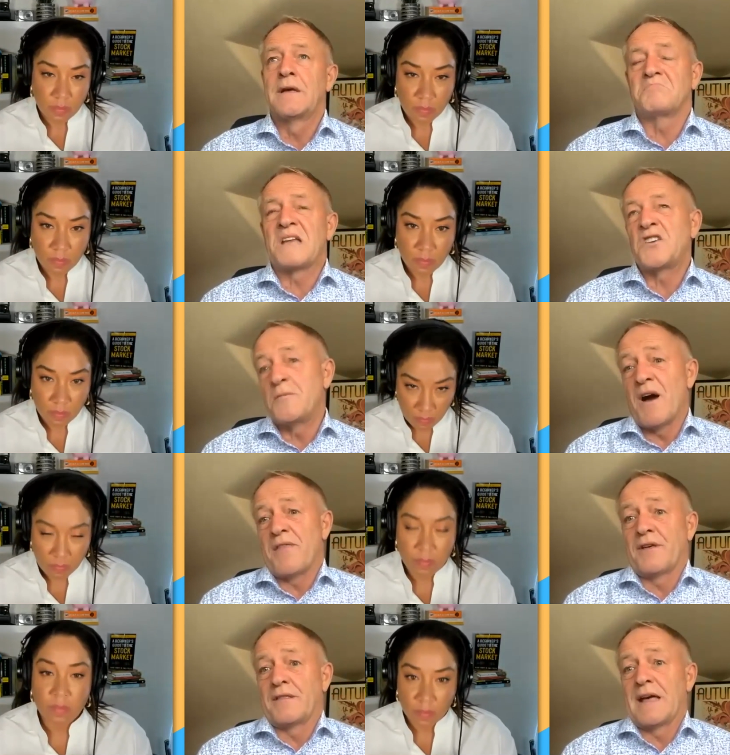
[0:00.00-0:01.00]
Speaker 1: Now, you might
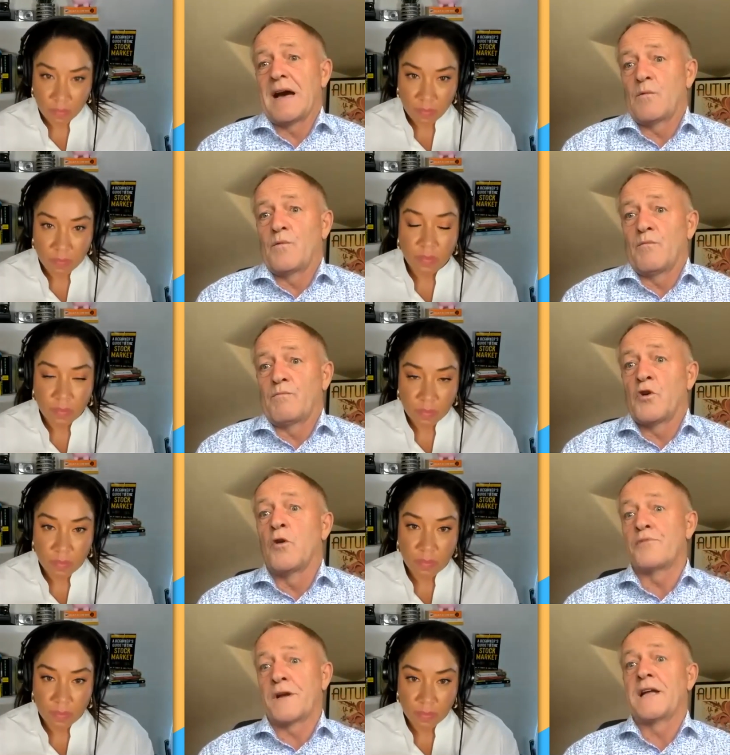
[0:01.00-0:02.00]
think that
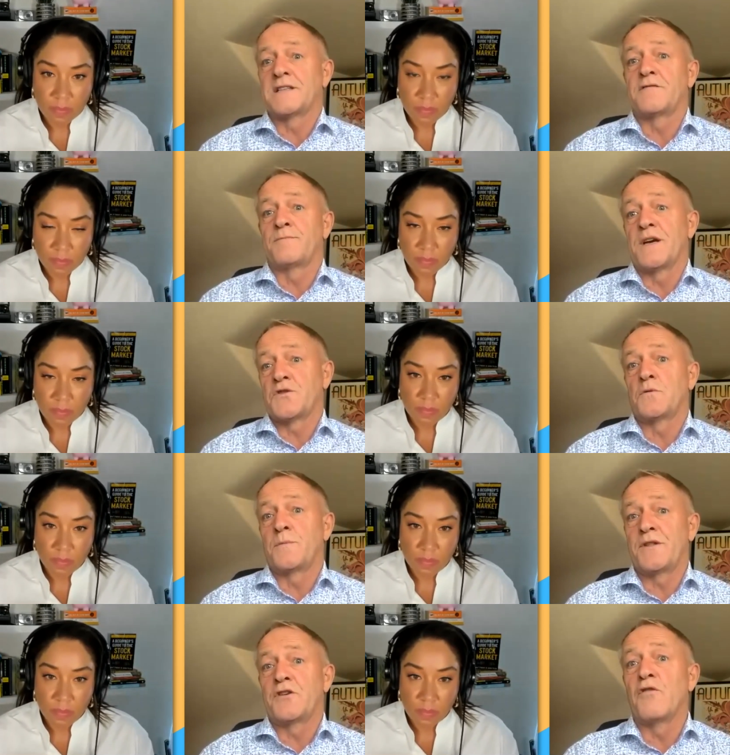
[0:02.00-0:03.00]
comprehensive measure would
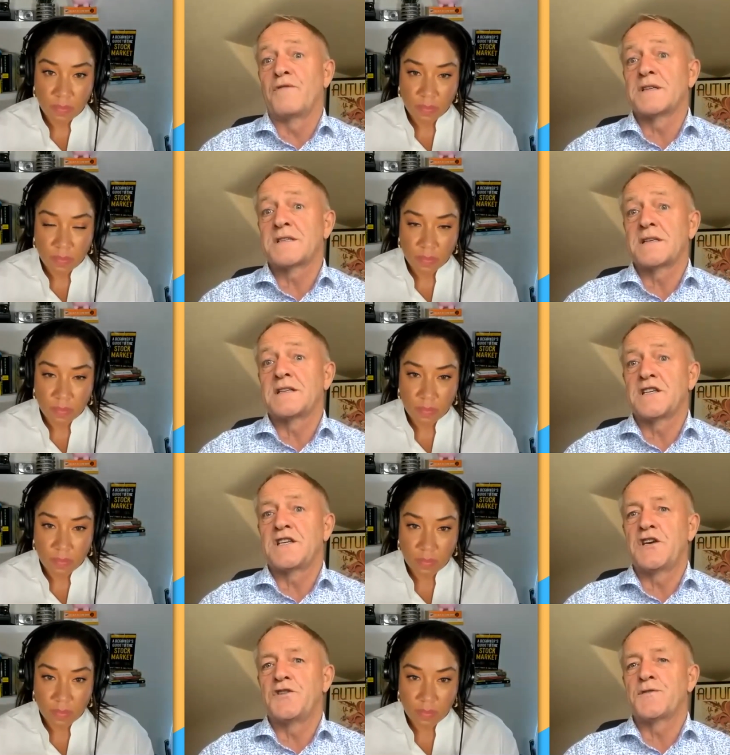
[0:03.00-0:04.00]
be the obvious thing to
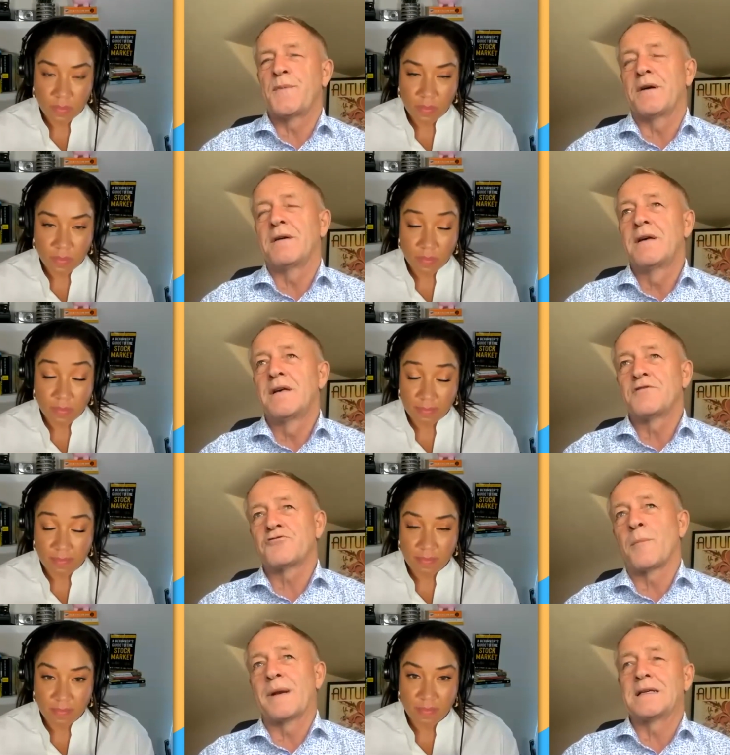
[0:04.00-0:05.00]
use, but the
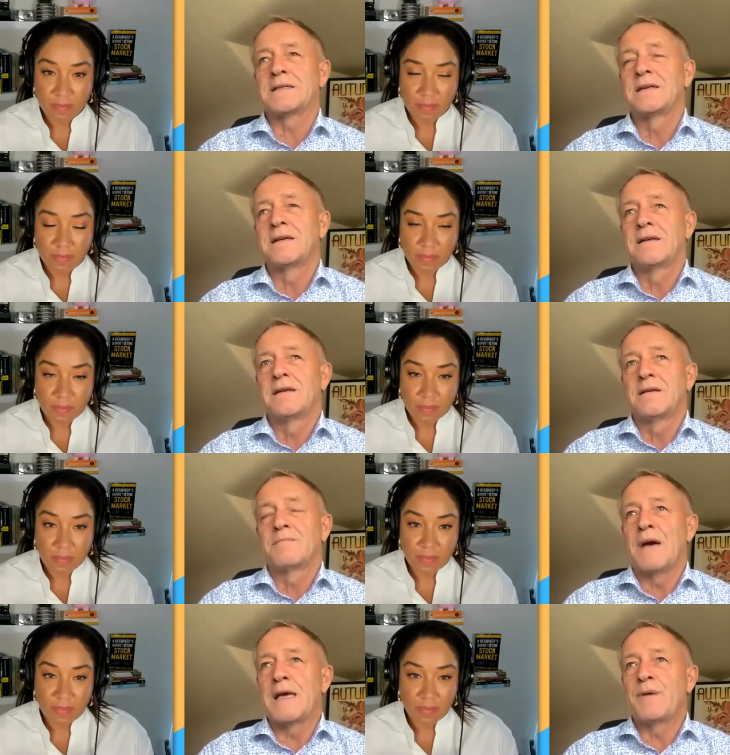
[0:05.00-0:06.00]
trouble is,
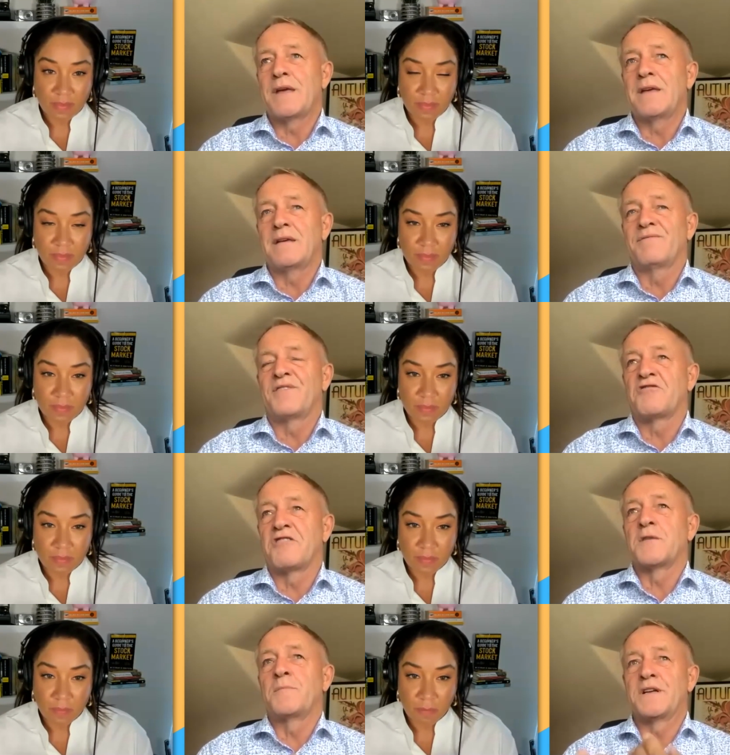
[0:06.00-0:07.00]
maybe for
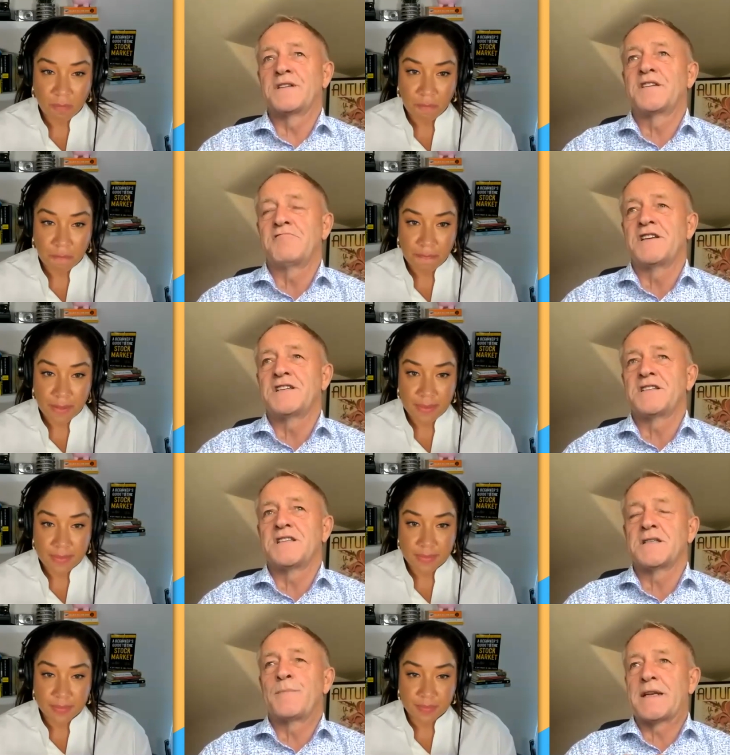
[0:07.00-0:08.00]
credibility reasons,
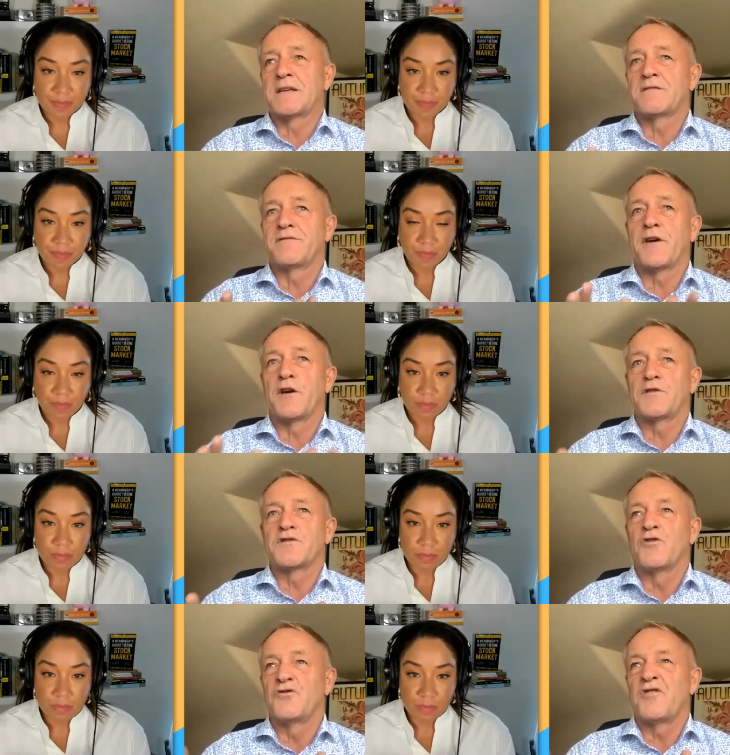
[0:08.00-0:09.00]
it's better to focus
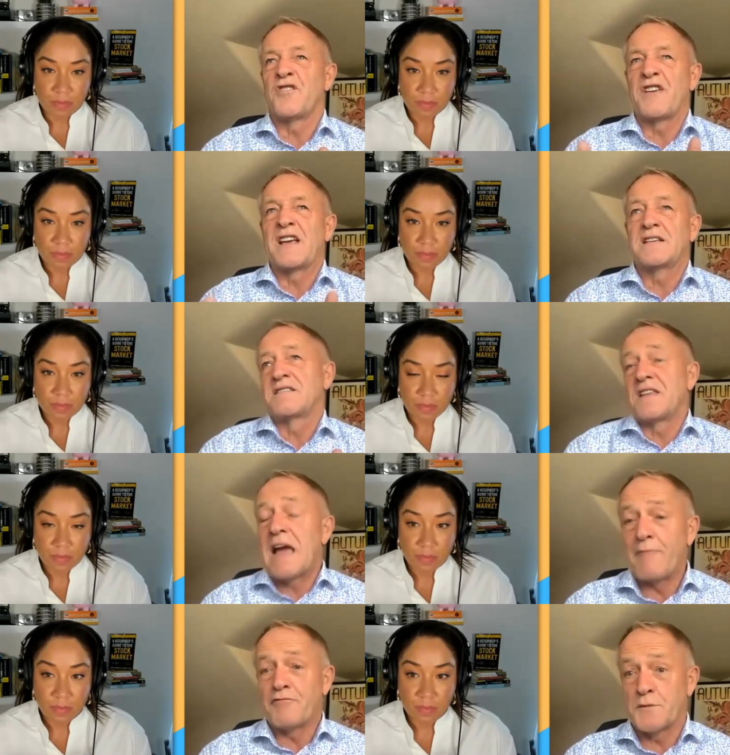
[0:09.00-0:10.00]
on the things that the
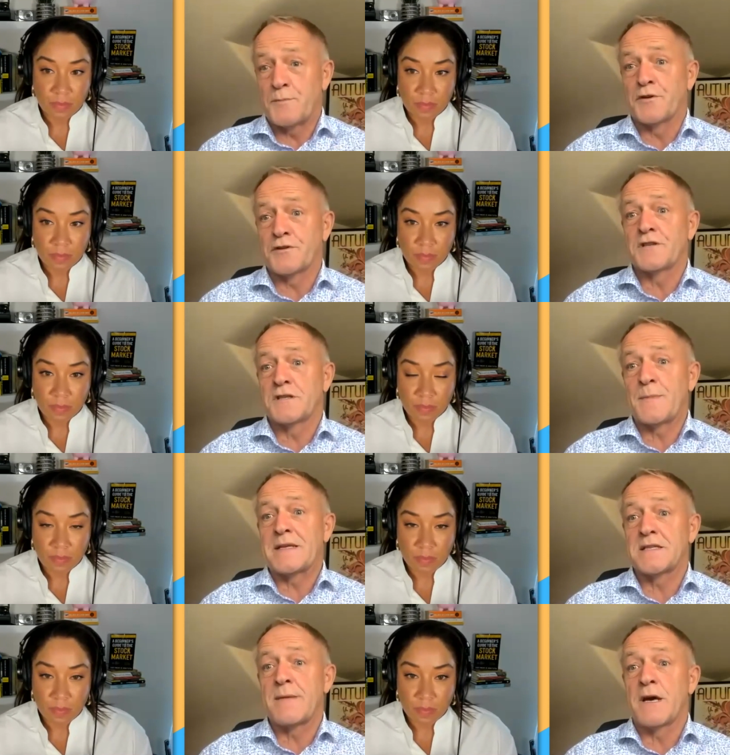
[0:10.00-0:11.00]
average person
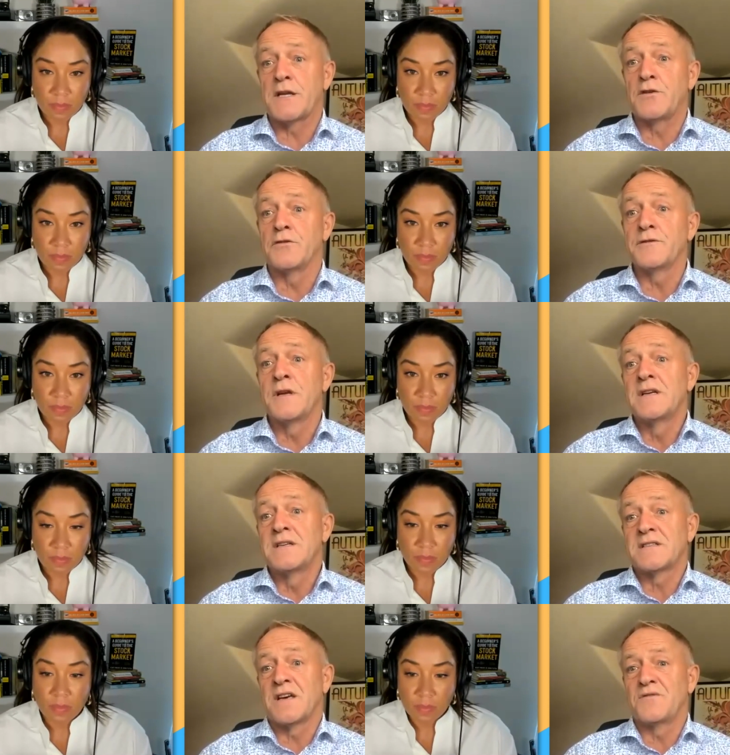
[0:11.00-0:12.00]
spends their money on.
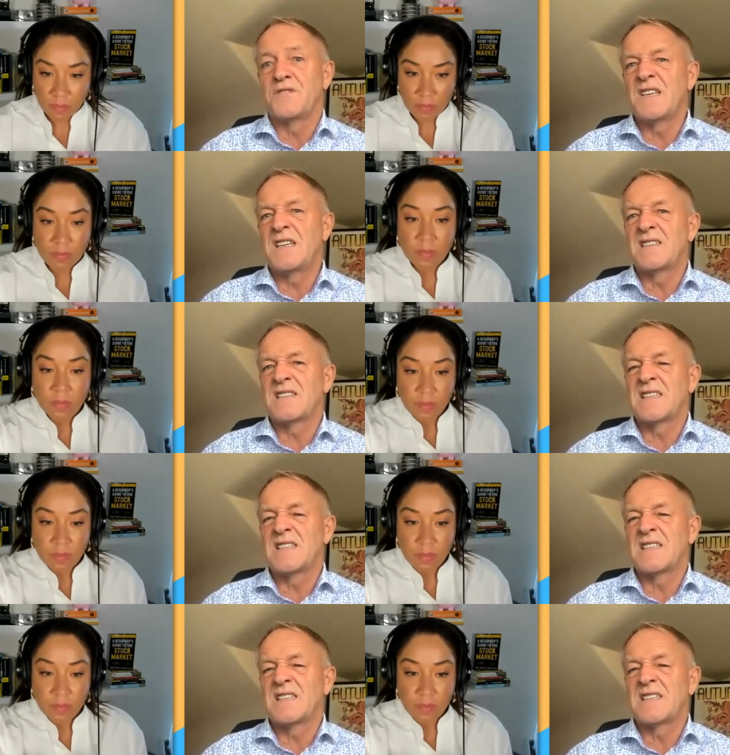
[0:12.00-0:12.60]
So these